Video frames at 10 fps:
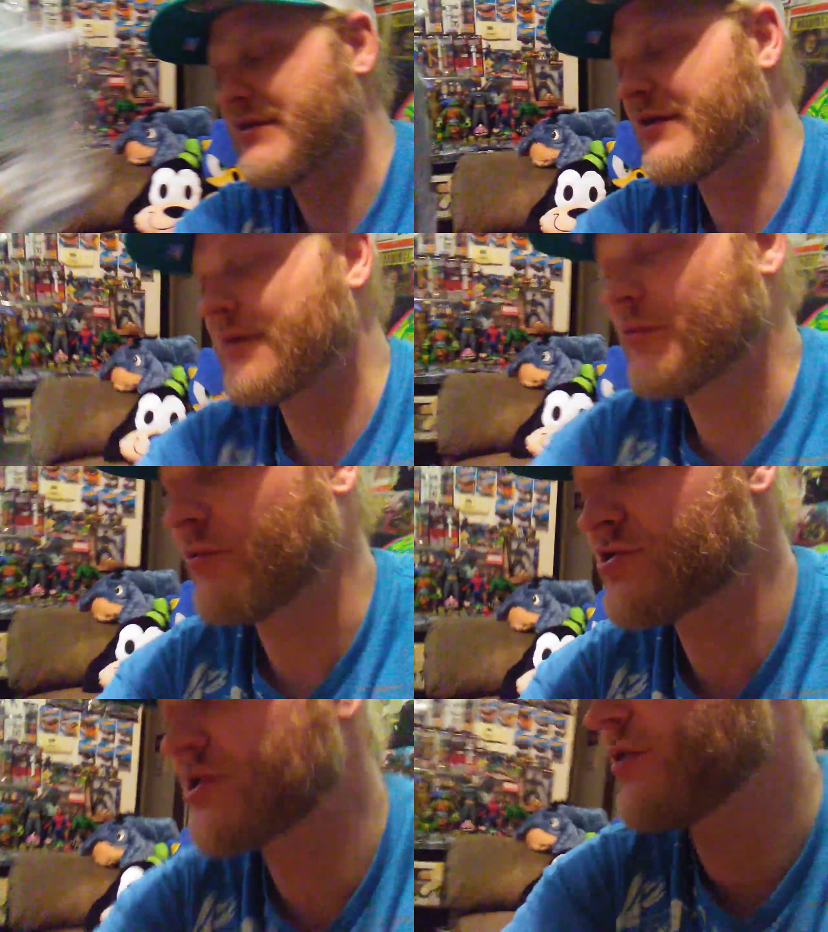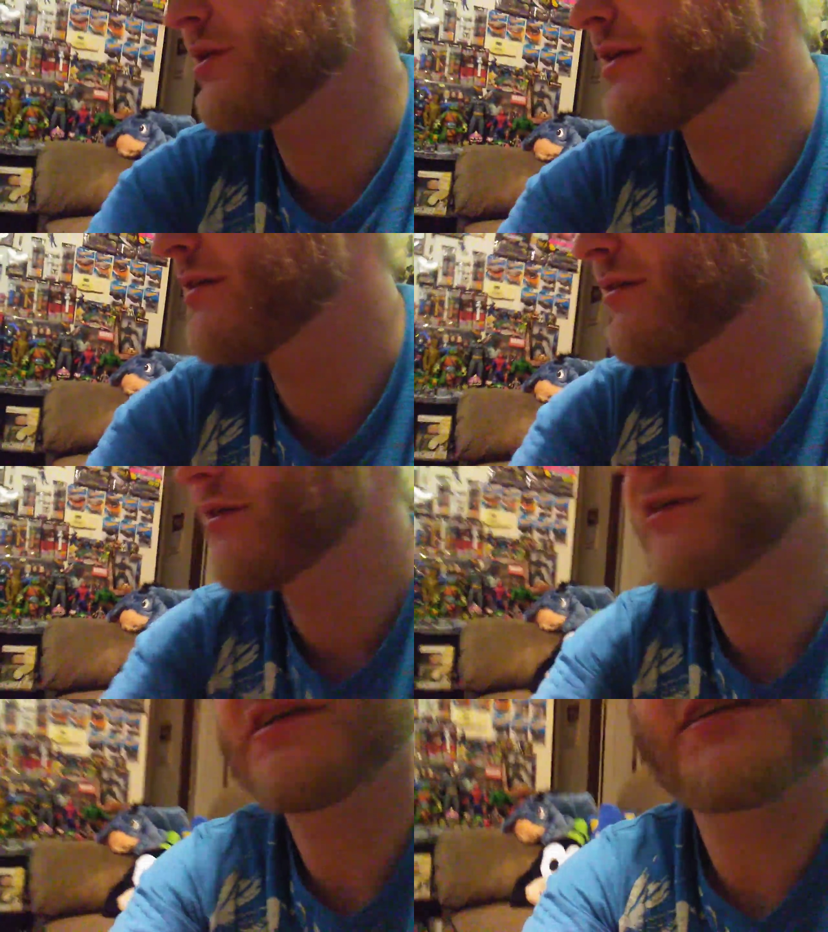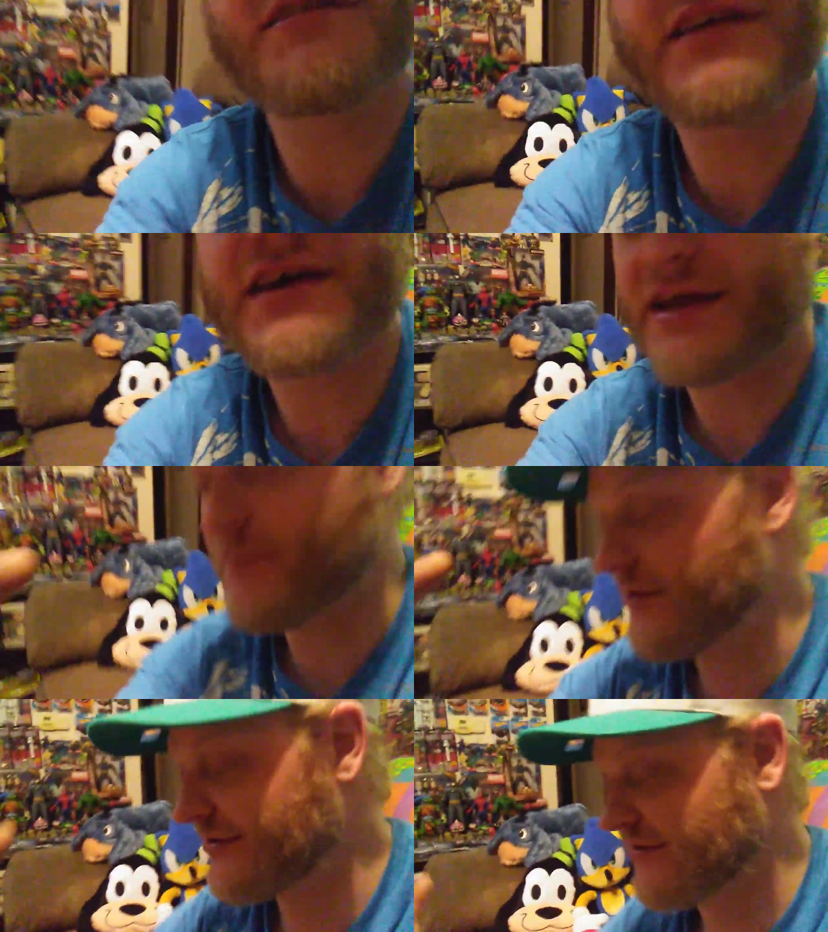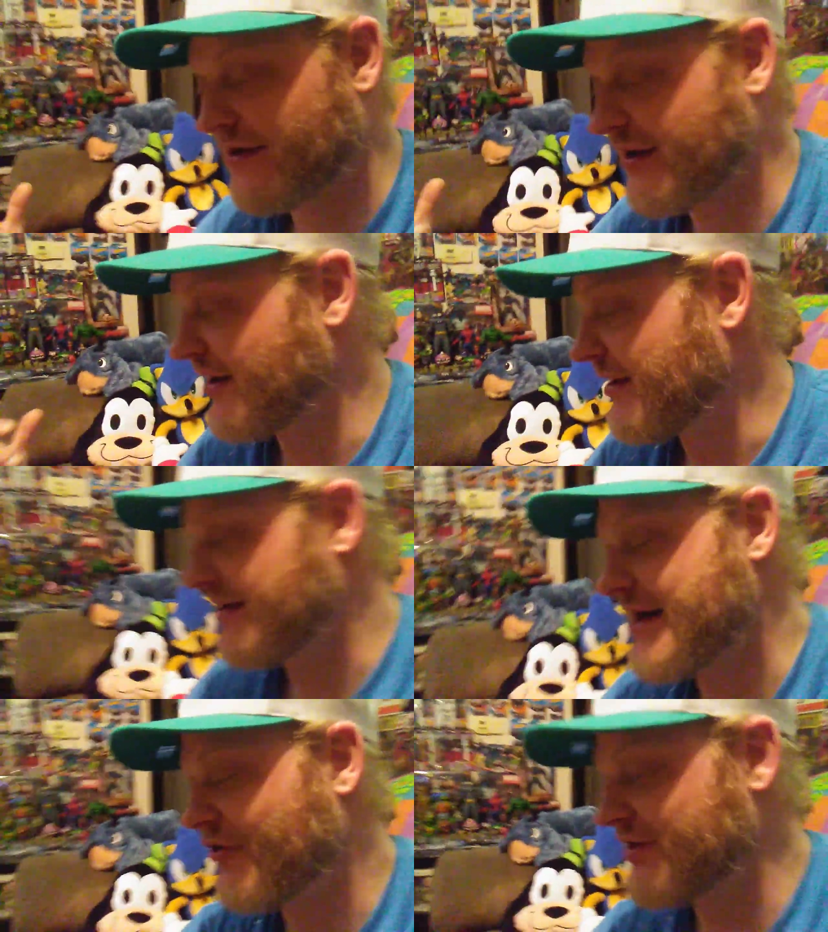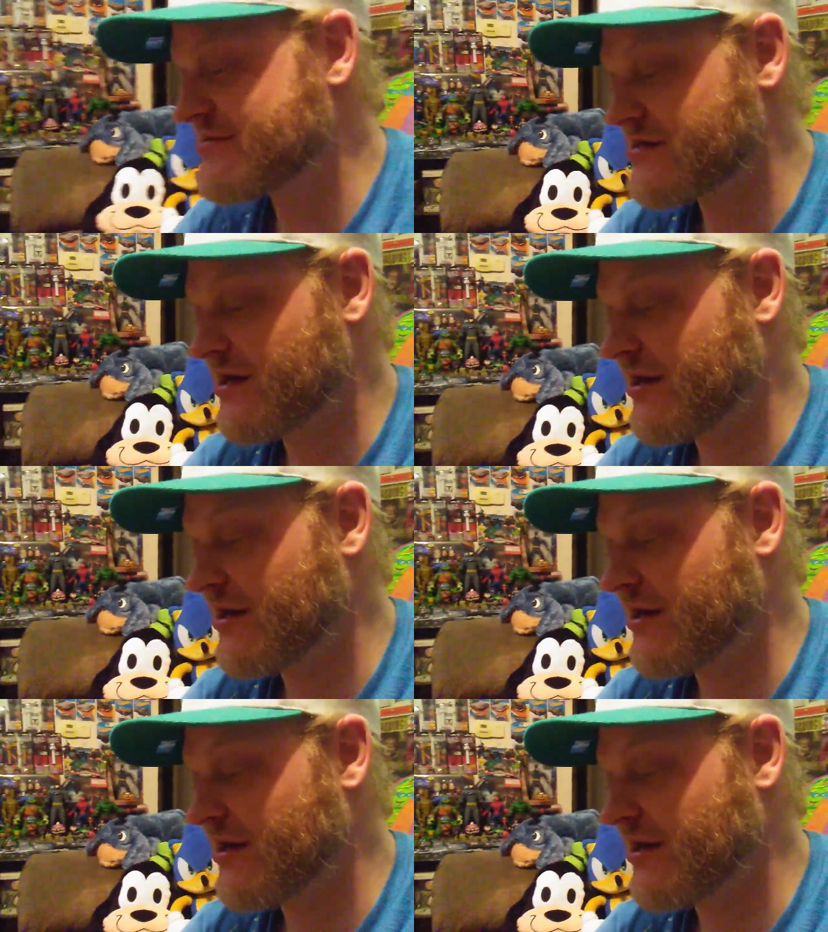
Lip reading: [unreadable: no face in view]